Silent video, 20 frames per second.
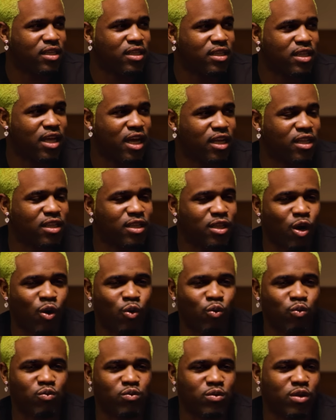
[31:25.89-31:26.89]
Like,
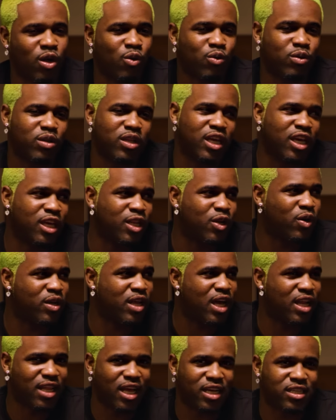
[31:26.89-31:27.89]
don't lean on
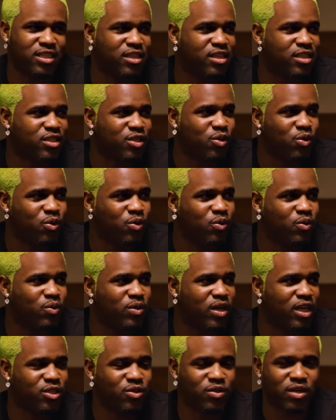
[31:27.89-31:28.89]
that. That shit is cool
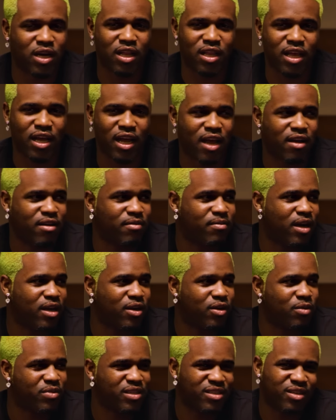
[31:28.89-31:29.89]
that you got like everybody
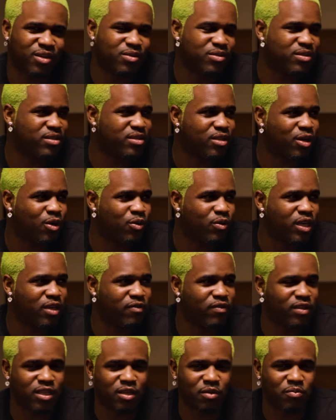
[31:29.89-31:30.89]
on, but don't
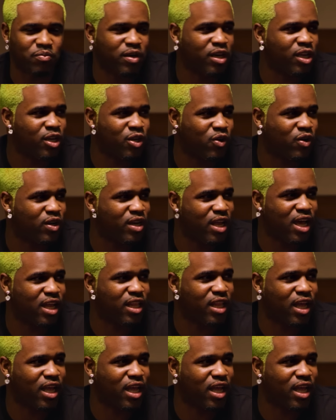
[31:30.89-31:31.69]
even depend on that.